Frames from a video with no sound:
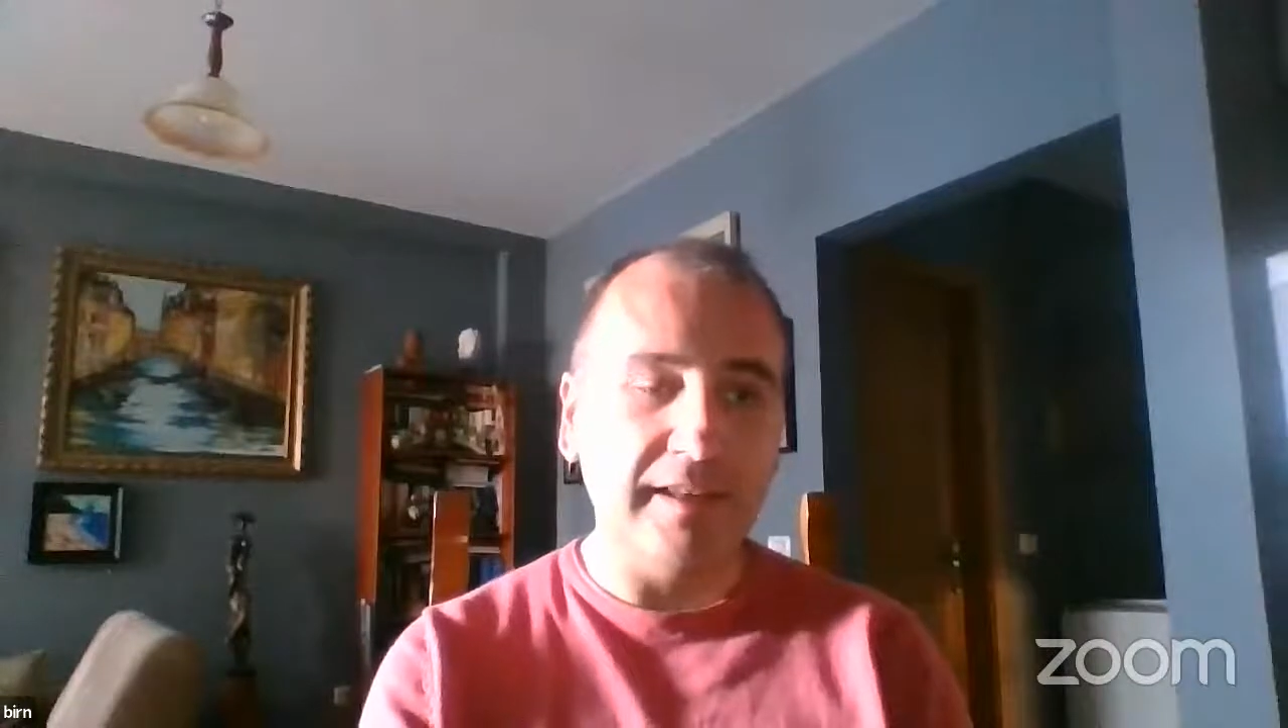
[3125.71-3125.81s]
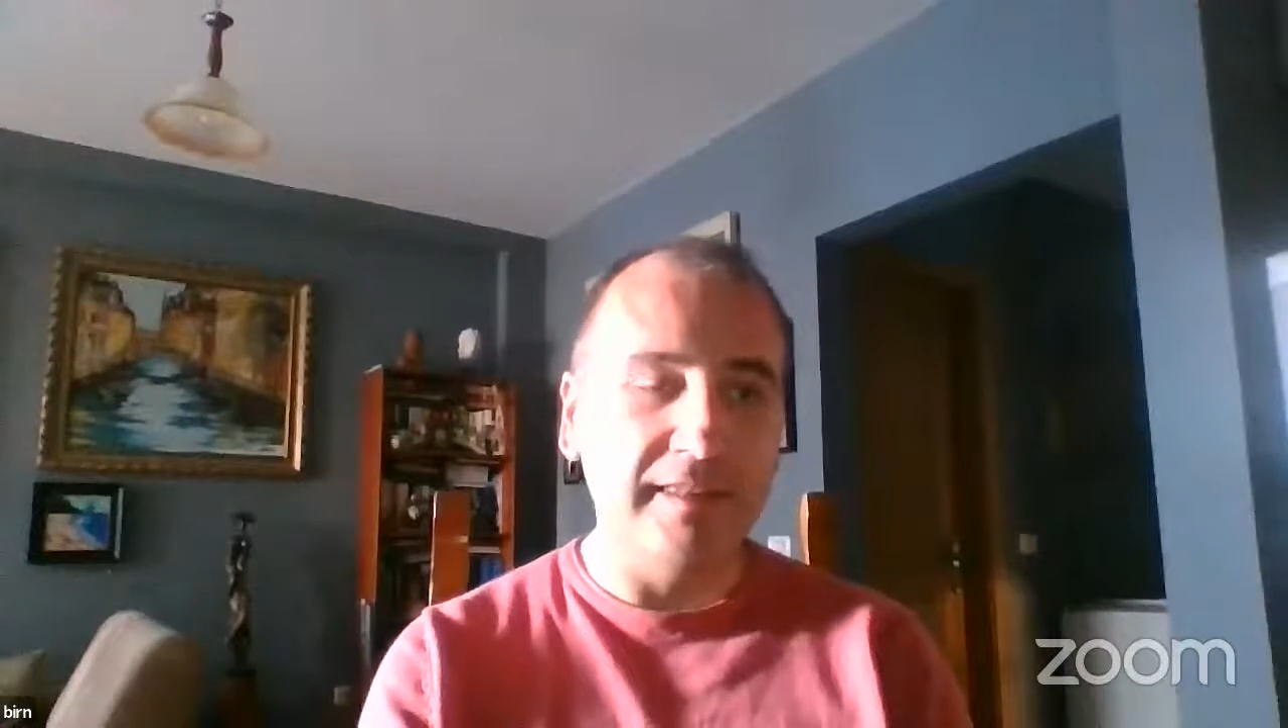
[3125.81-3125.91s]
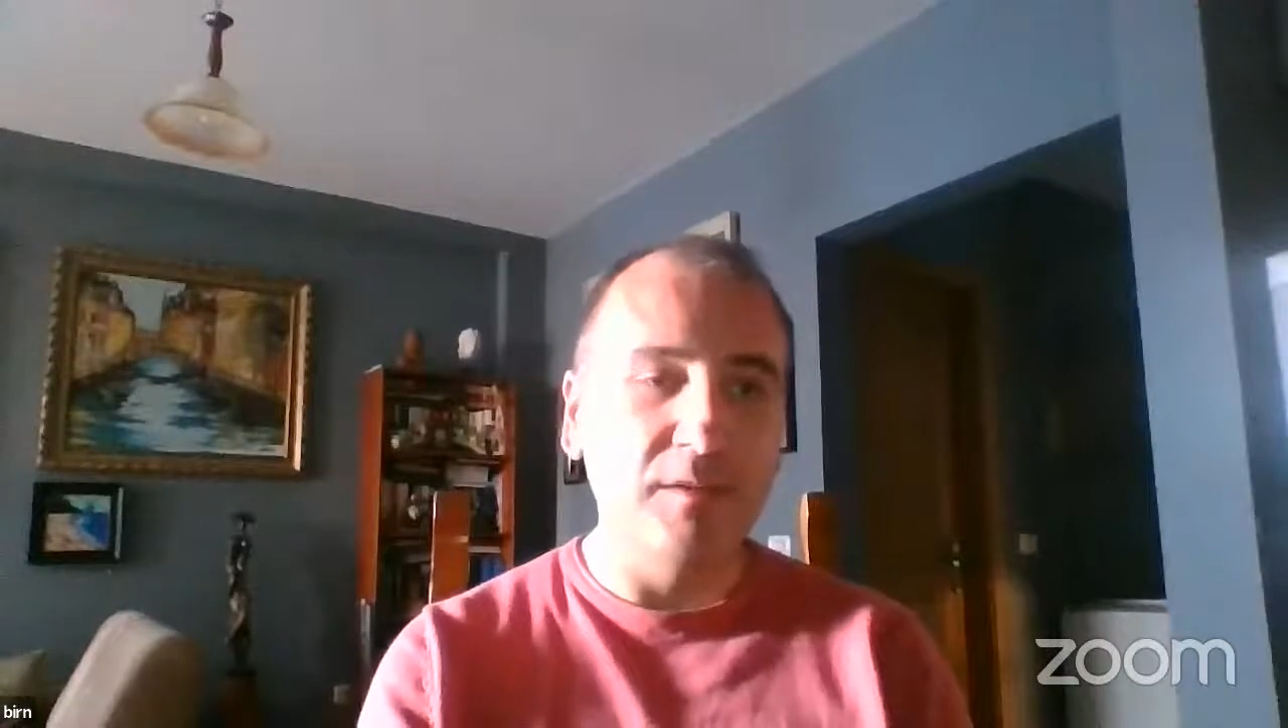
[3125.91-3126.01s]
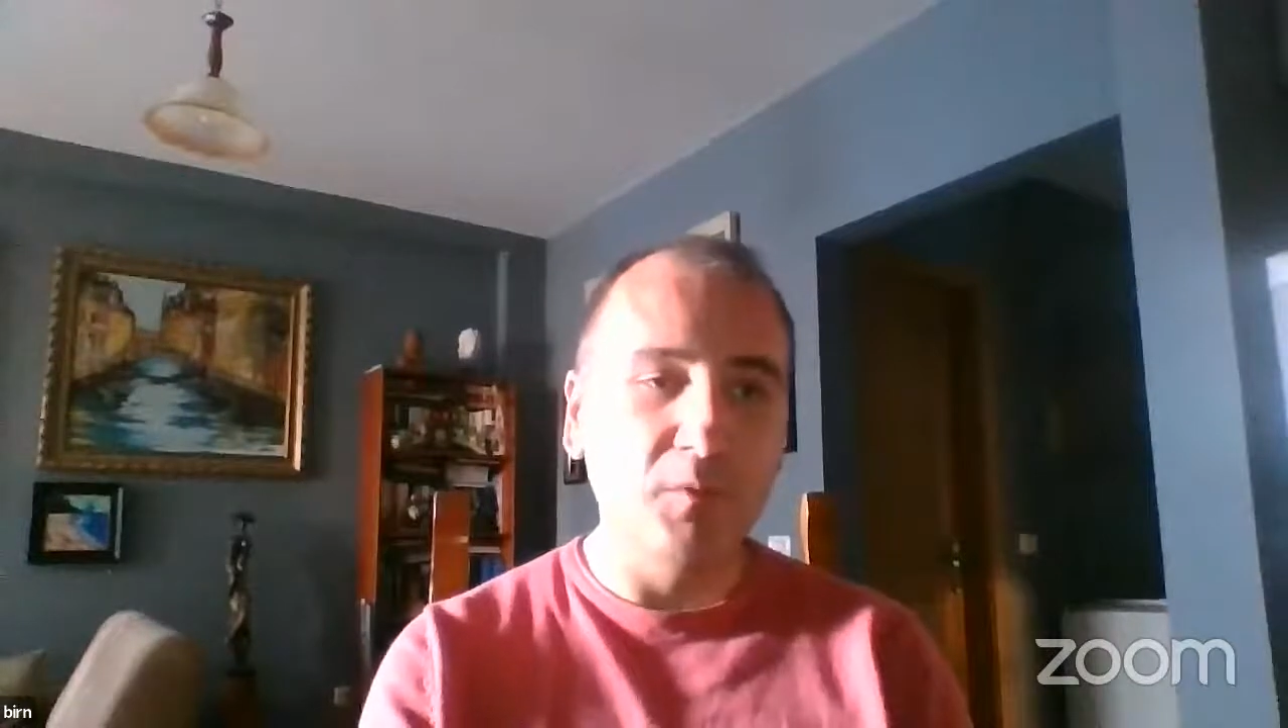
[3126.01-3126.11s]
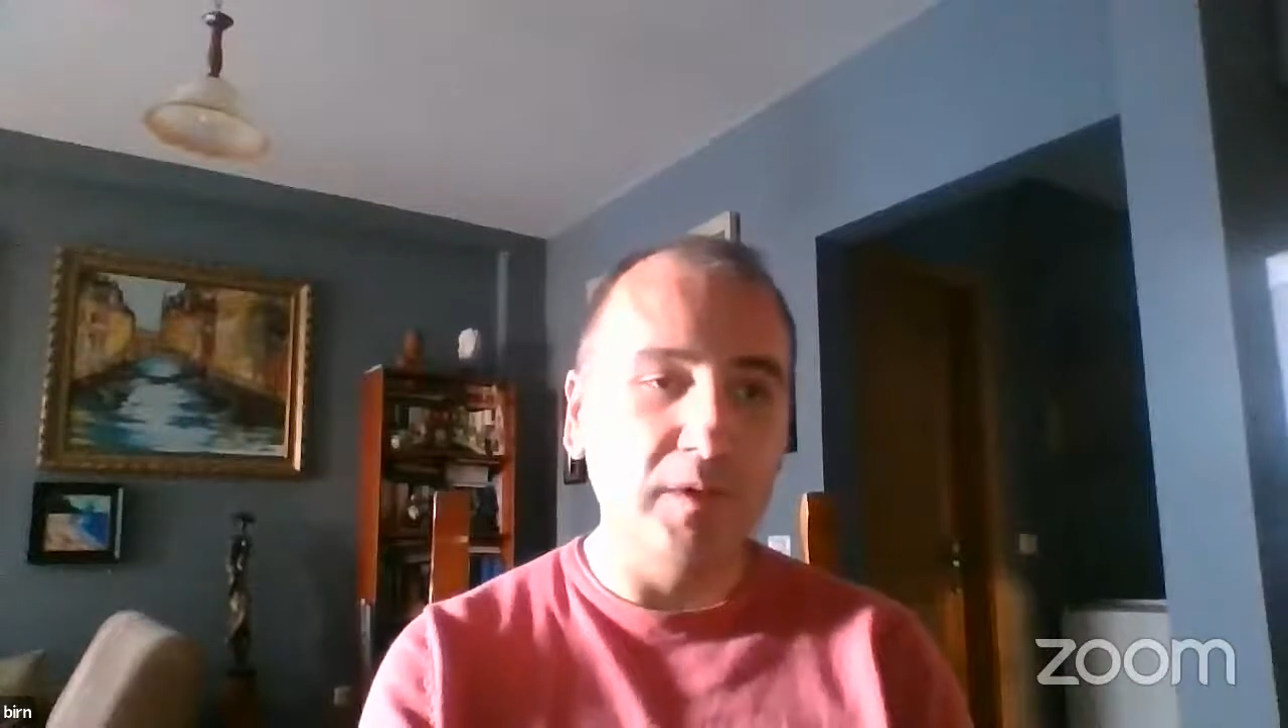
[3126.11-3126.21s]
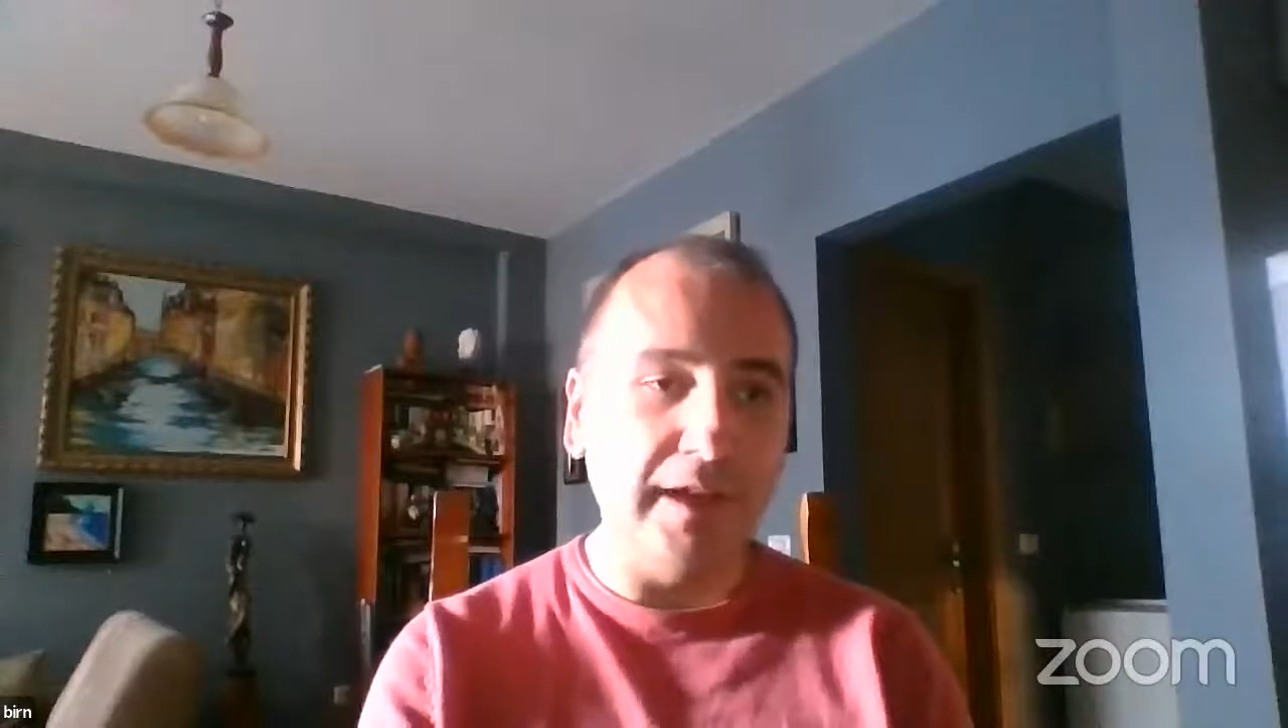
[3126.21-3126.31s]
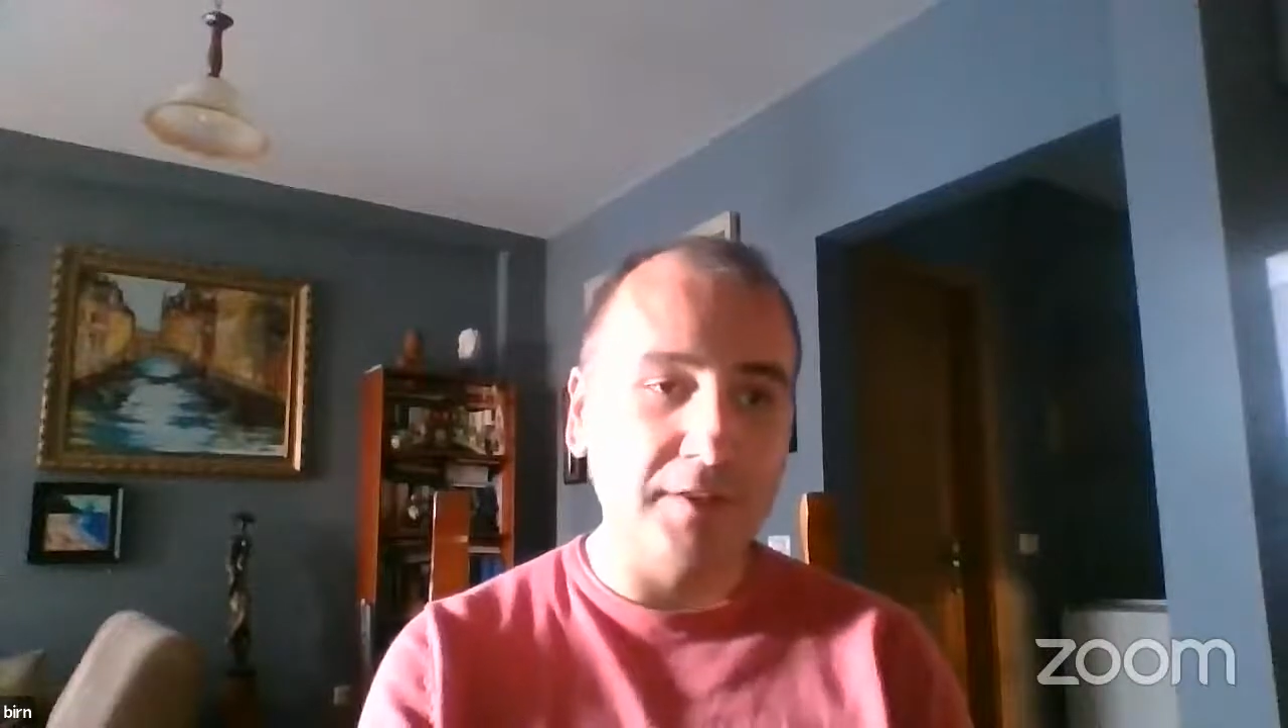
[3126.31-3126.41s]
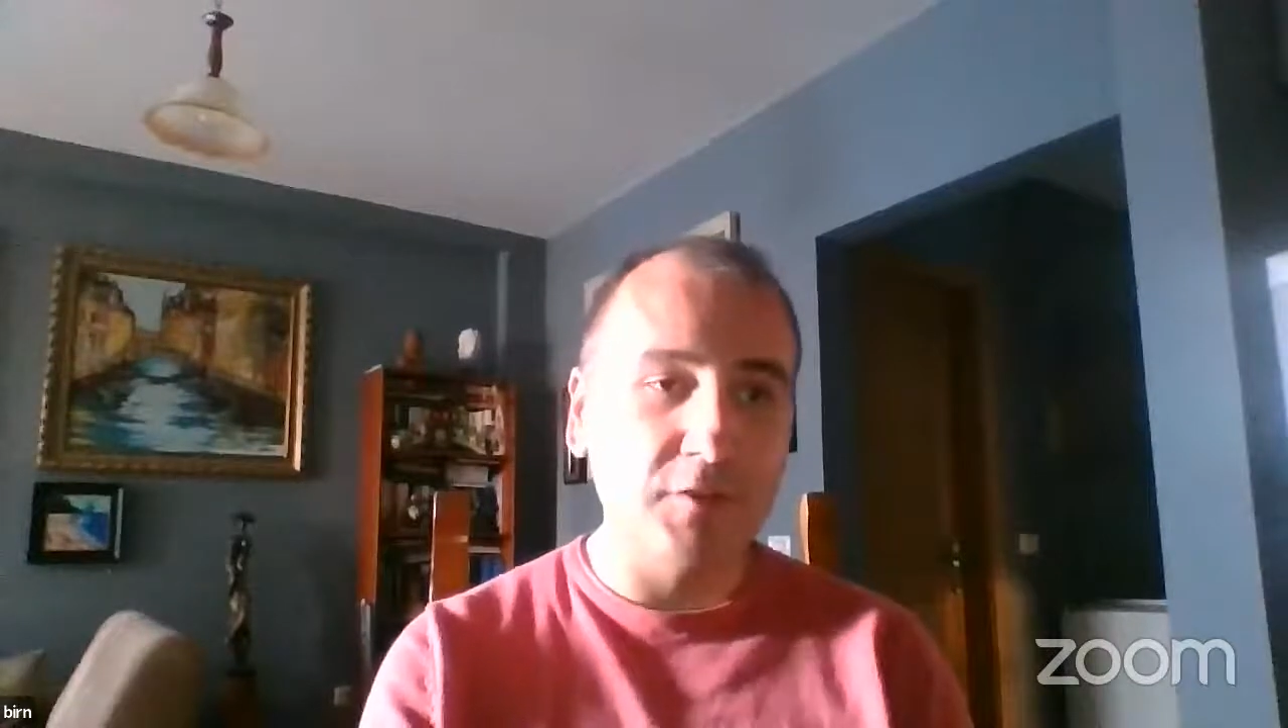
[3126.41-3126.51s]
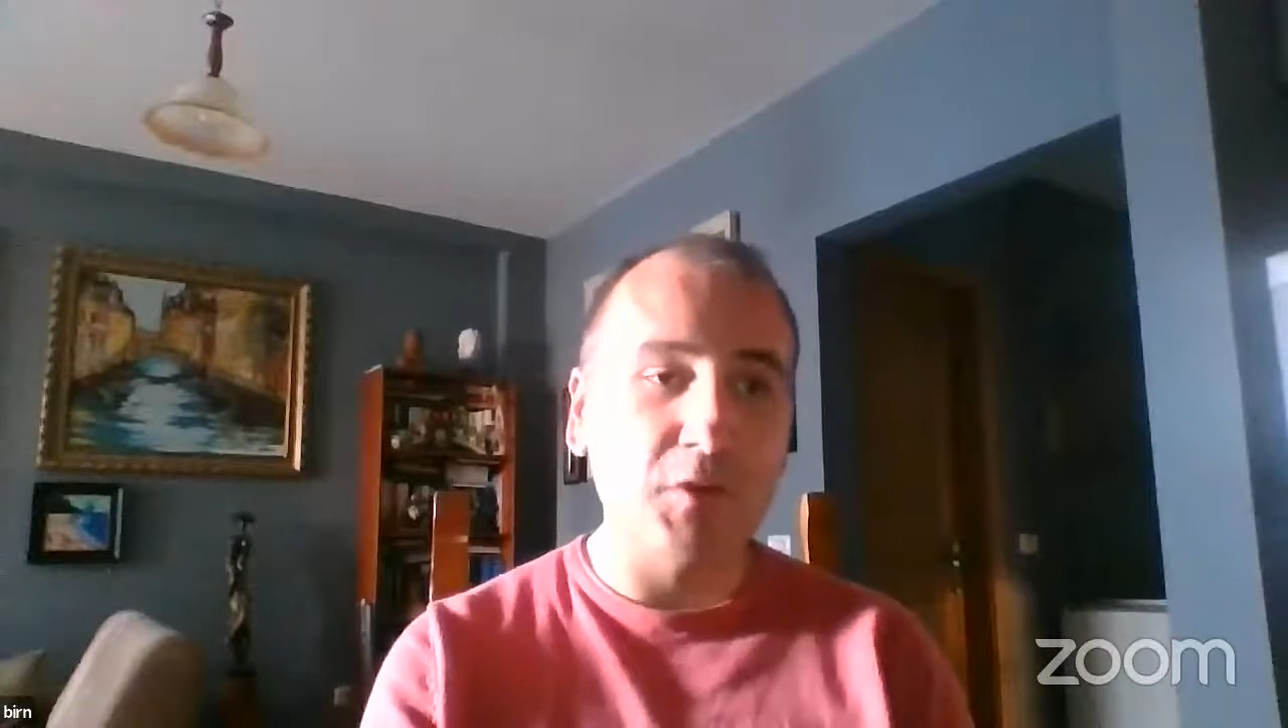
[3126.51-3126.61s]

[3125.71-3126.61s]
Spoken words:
I think we had